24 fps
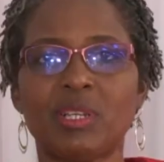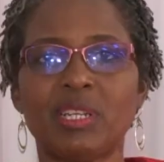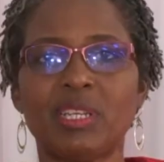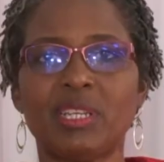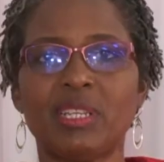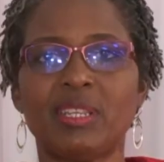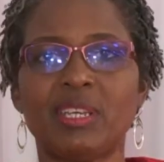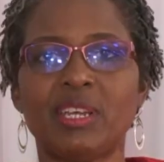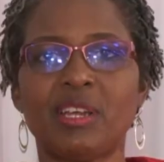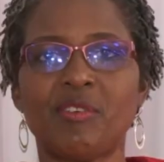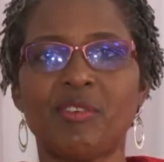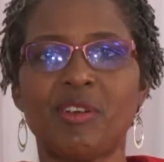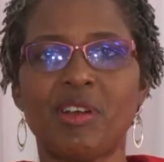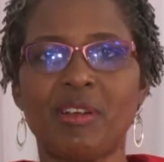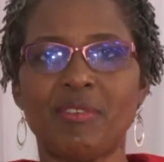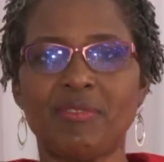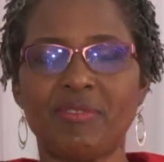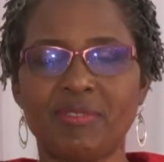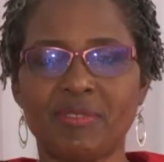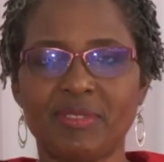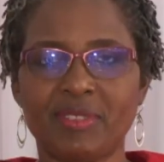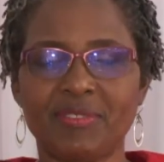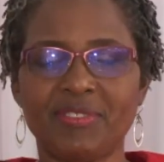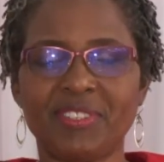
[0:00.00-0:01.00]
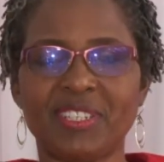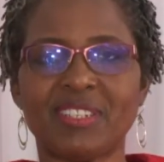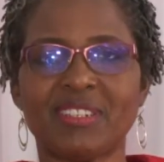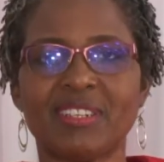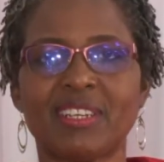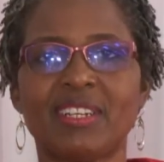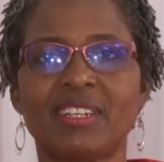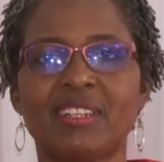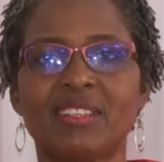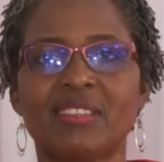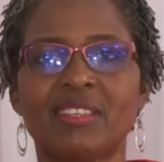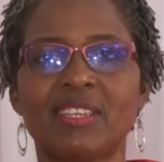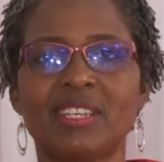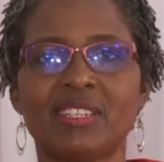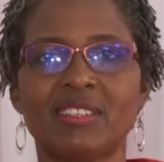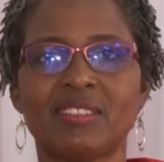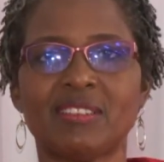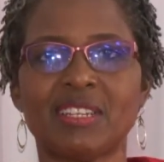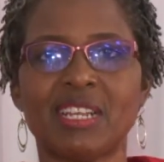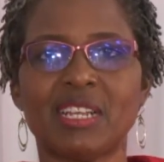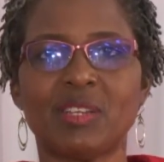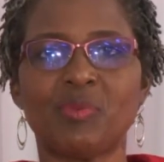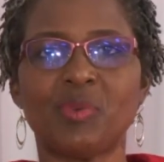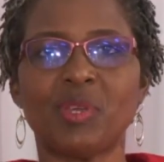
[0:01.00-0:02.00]
There are physical things
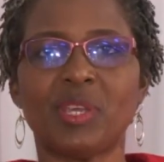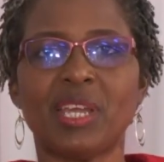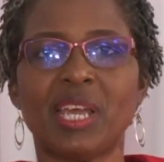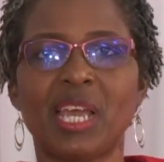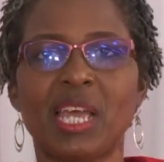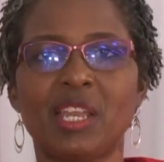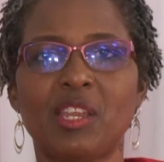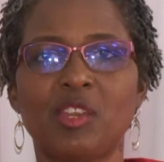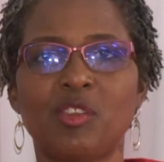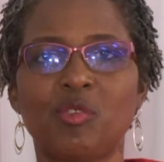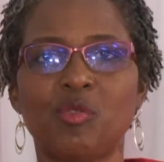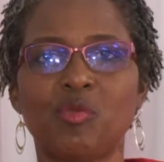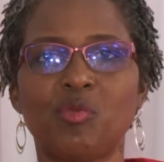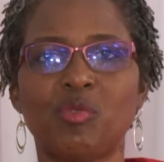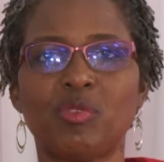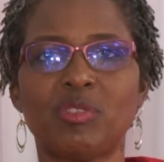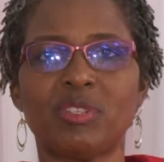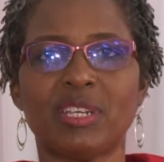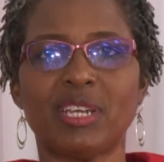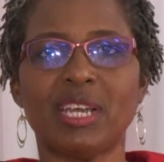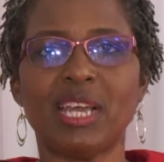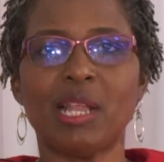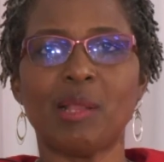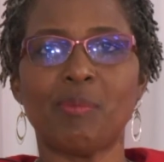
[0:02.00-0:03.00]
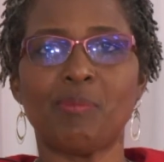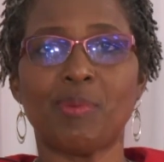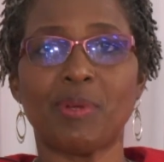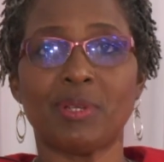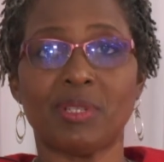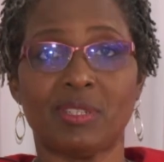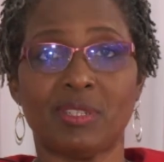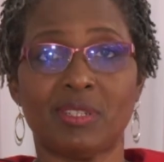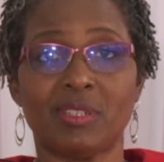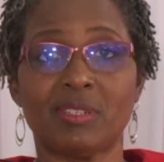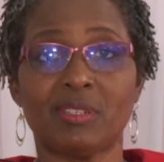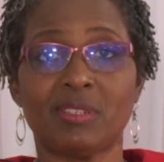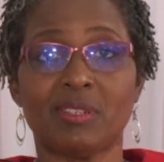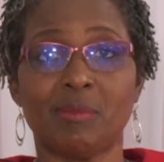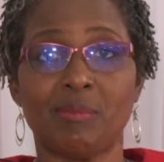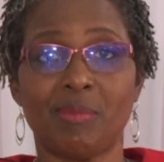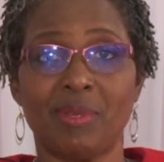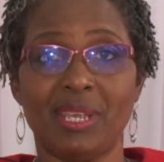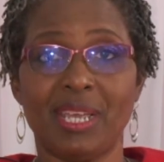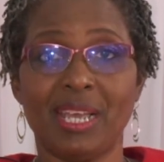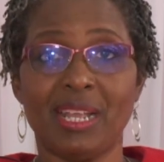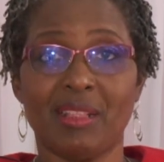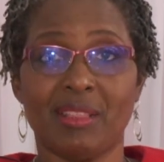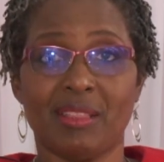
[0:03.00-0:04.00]
that we can do to help us to
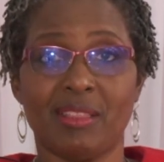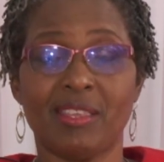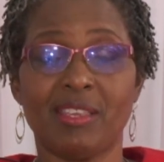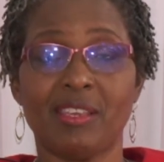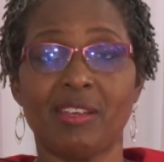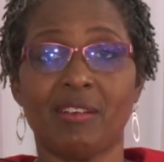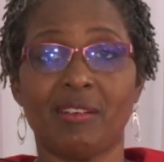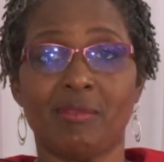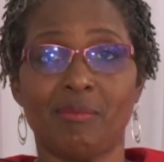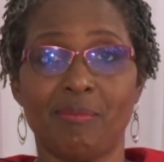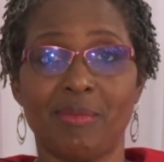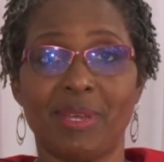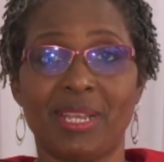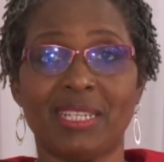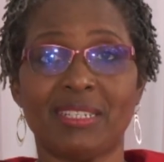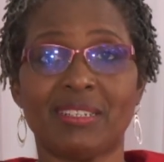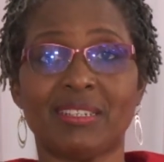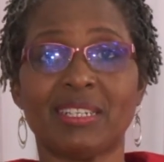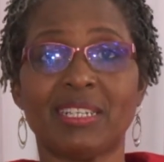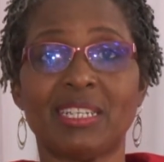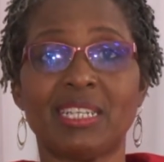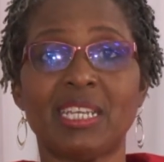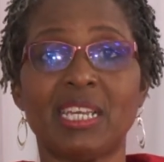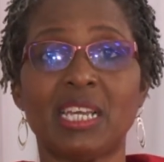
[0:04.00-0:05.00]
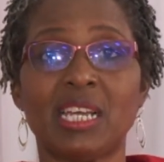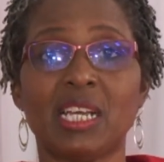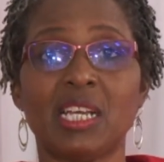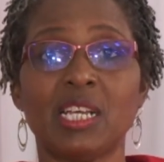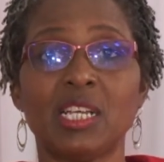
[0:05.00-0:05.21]
be healthier mentally.